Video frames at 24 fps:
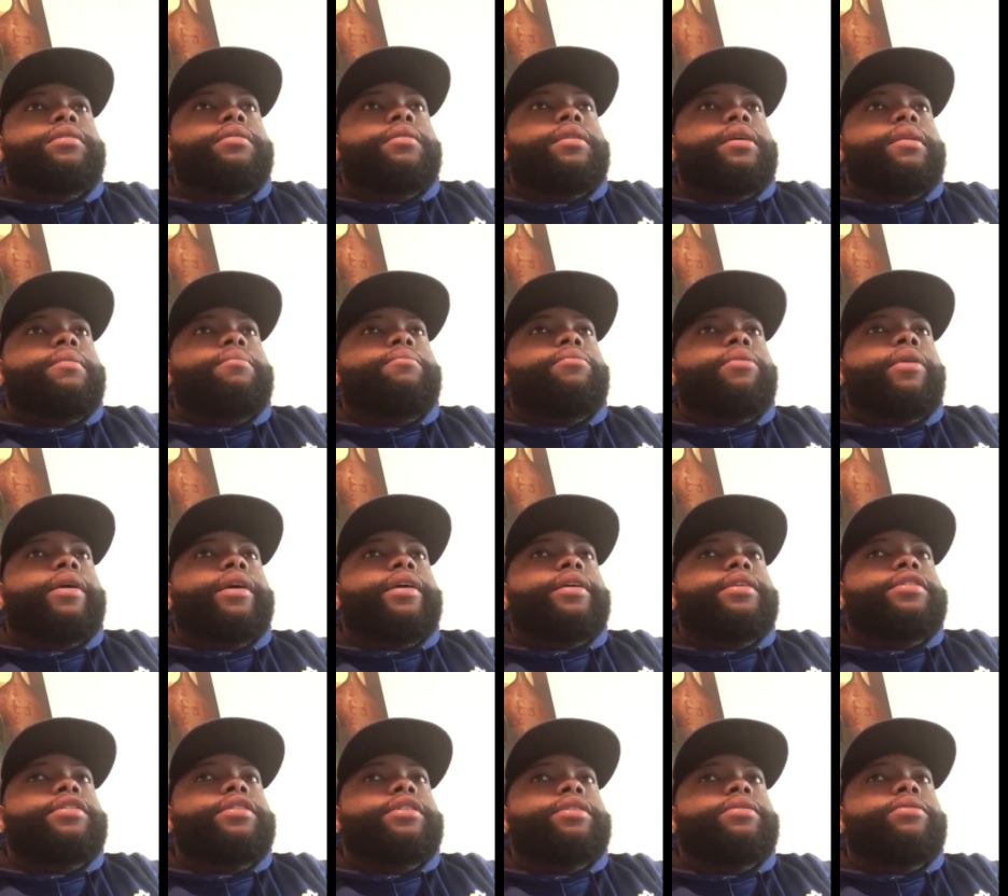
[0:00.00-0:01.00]
and
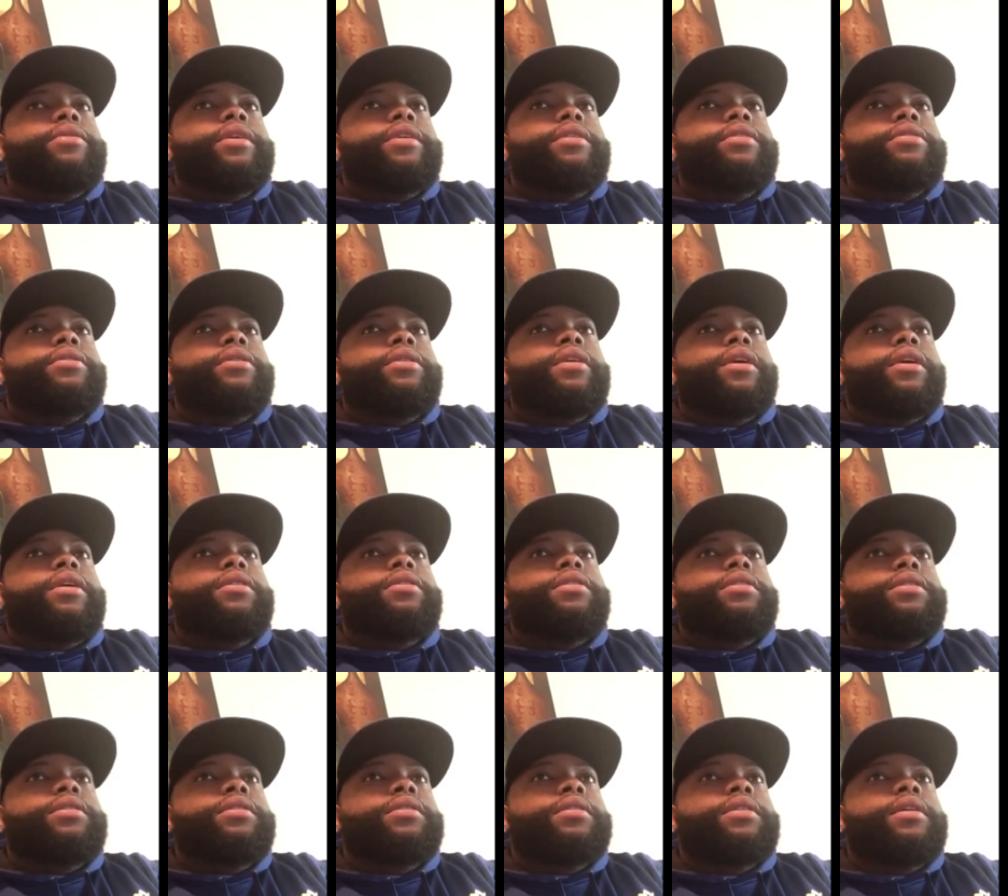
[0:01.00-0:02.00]
breaking generational
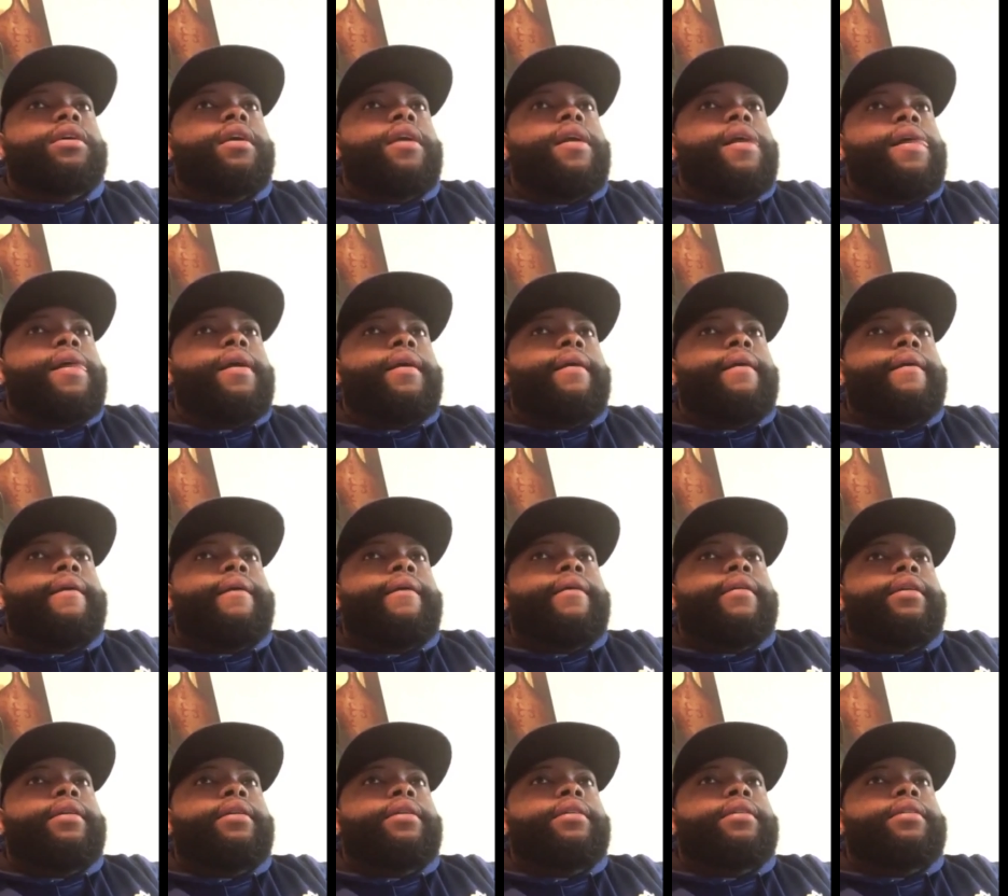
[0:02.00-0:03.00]
curses.
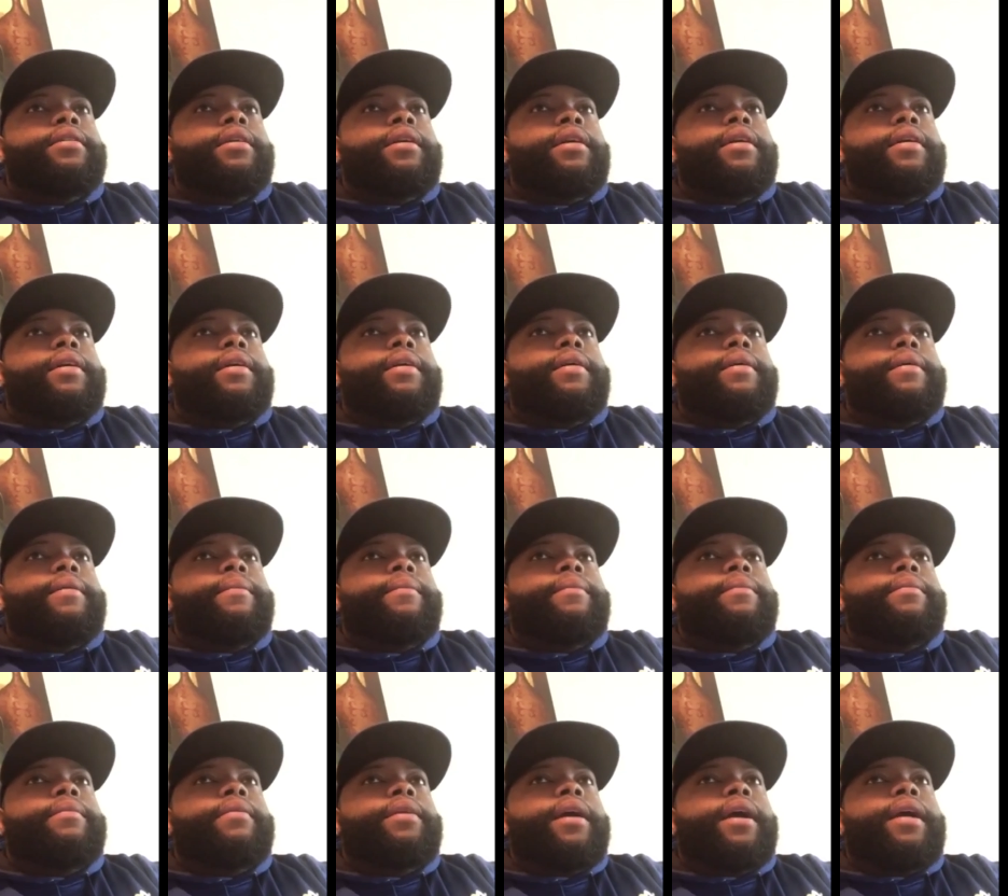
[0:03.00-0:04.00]

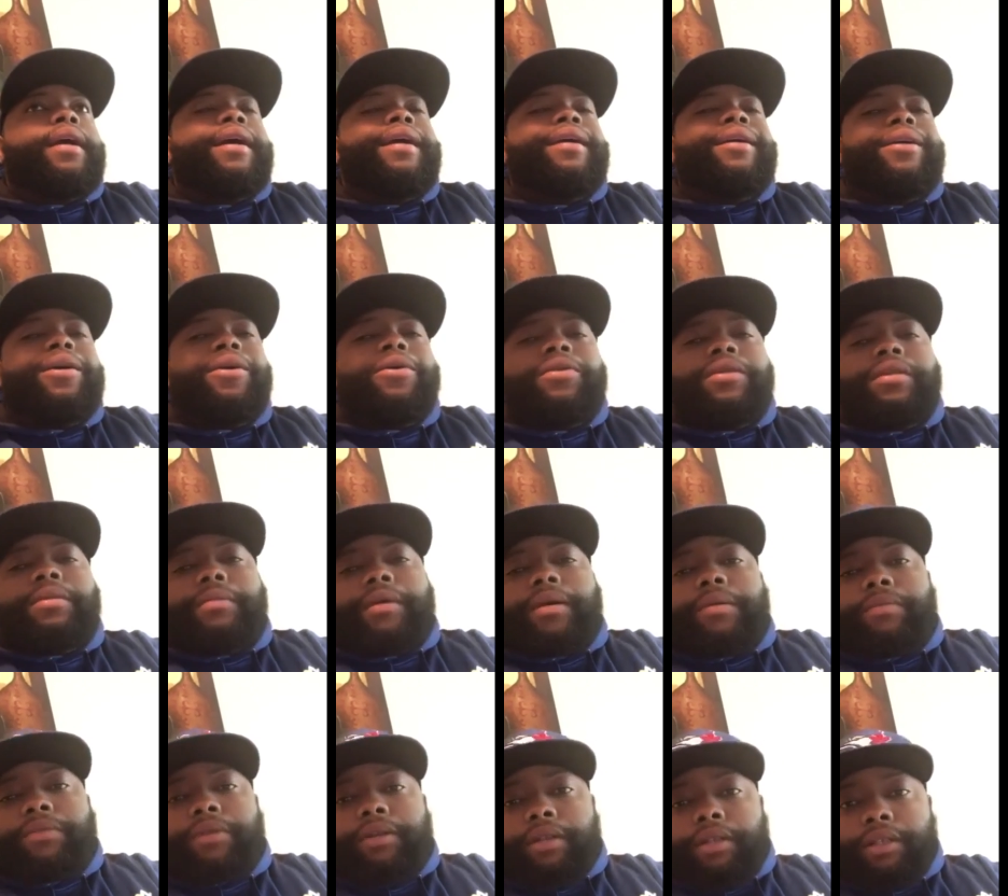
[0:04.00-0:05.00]
I got gold in my
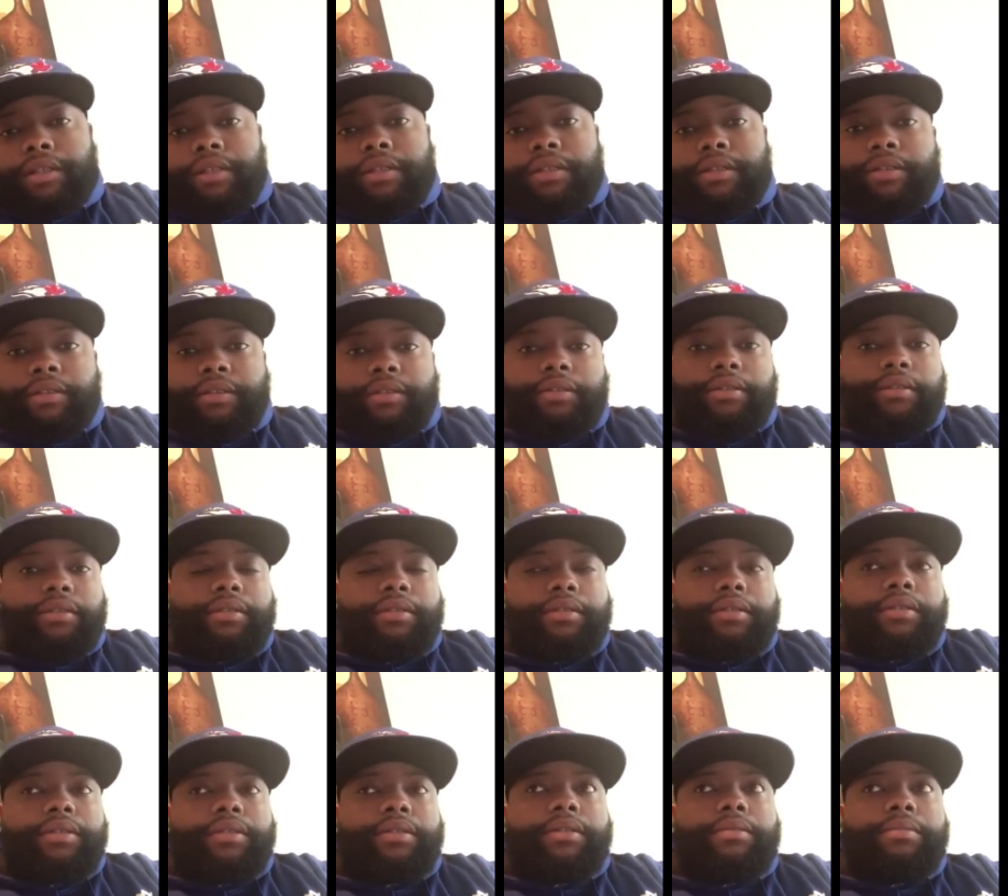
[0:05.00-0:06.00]
brain.
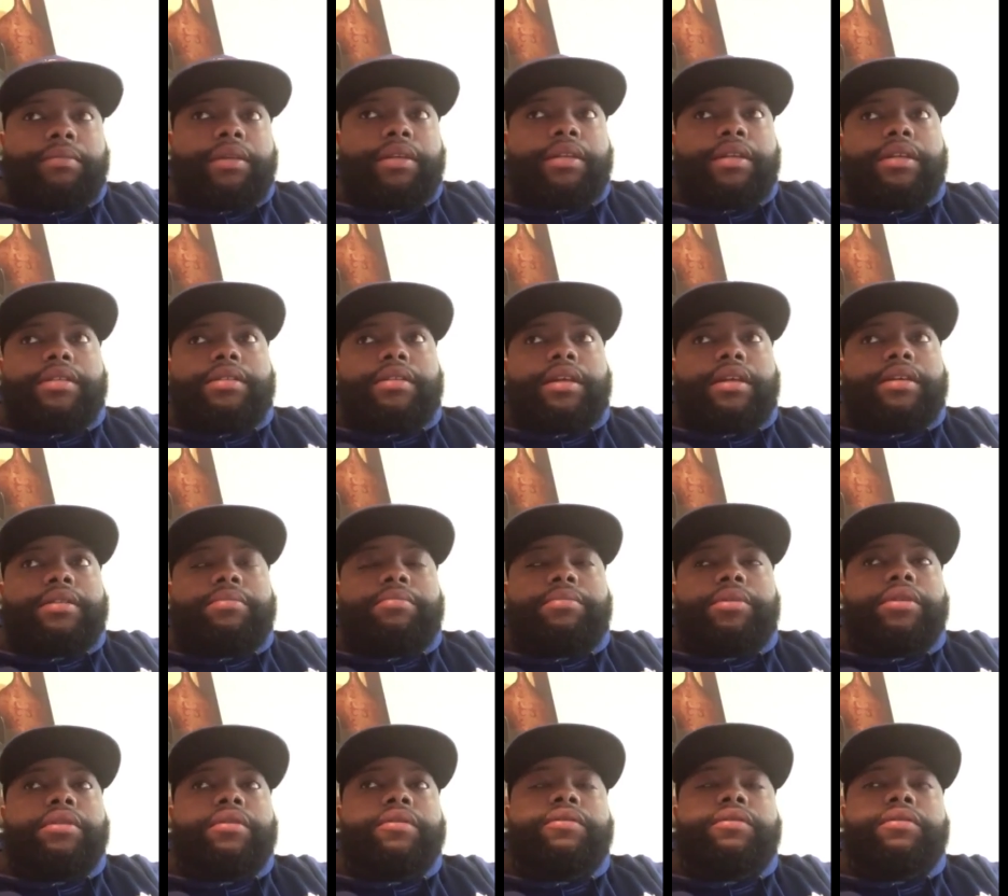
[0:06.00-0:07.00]
Man, that's
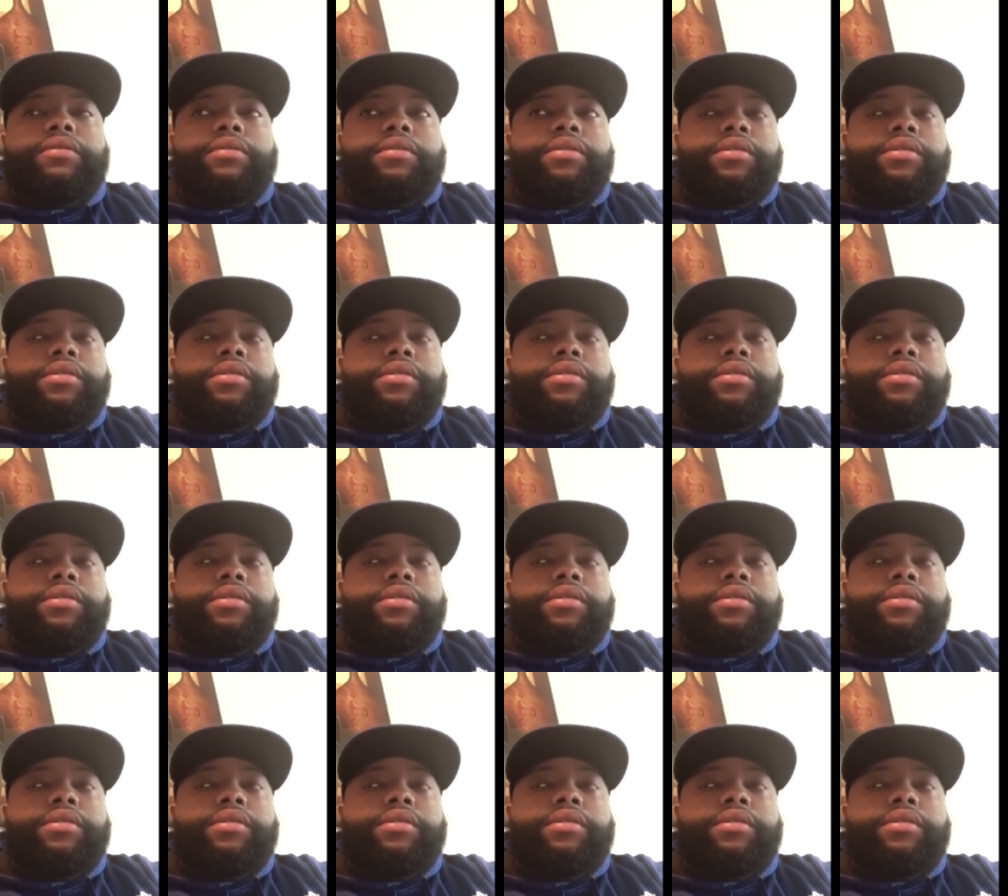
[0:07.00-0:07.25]
beautiful.